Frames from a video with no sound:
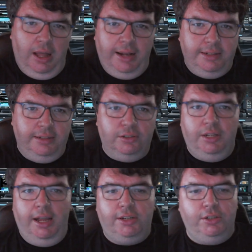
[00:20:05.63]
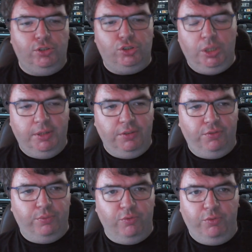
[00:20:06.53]
on an internationally
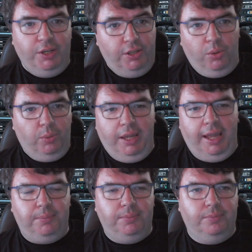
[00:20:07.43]
distributed video game,